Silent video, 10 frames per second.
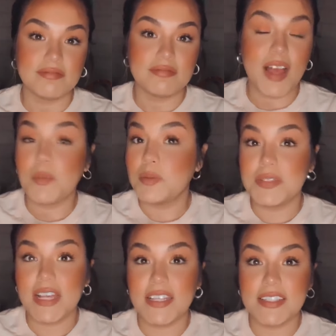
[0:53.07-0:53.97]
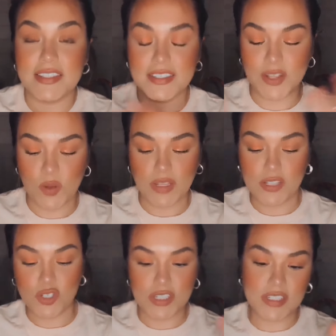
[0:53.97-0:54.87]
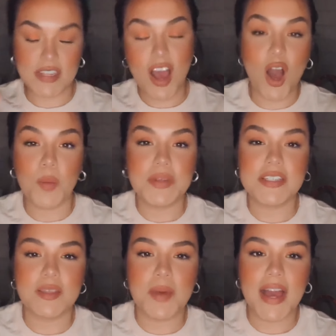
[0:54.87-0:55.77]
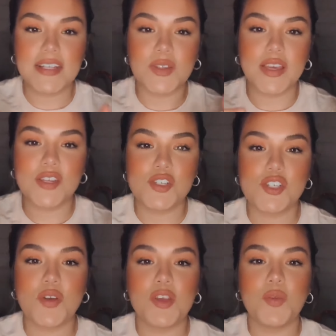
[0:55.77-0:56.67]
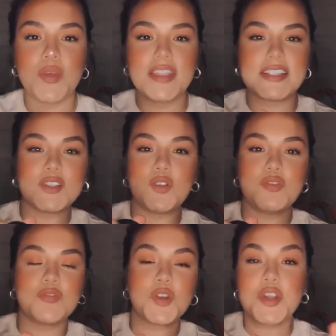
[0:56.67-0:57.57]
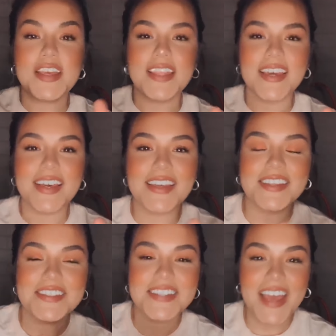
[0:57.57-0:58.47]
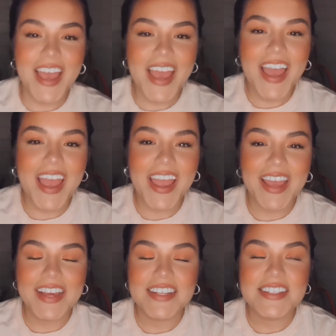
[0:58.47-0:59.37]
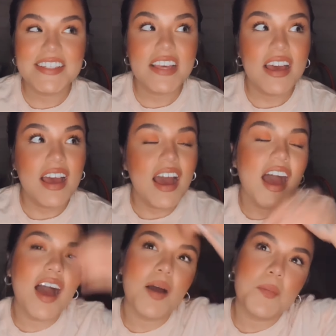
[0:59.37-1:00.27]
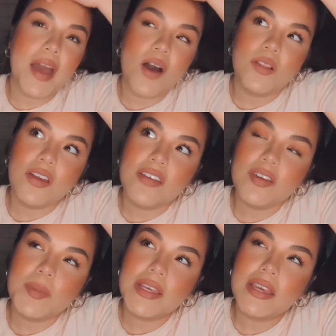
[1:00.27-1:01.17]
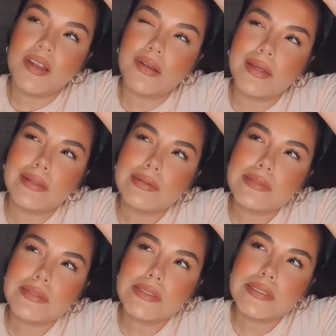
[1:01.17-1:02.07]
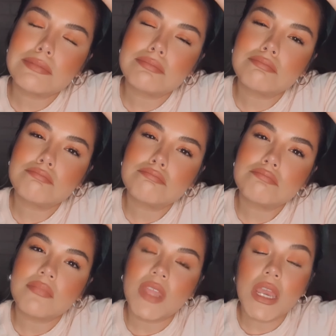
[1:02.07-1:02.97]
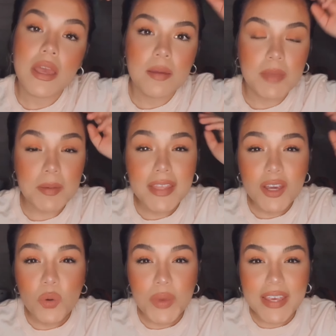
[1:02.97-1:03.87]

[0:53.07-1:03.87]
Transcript: I'm obsessed. So let's just hop into the bag so I can show you what this little furry thing is. And how long have I been carrying this? Maybe like a week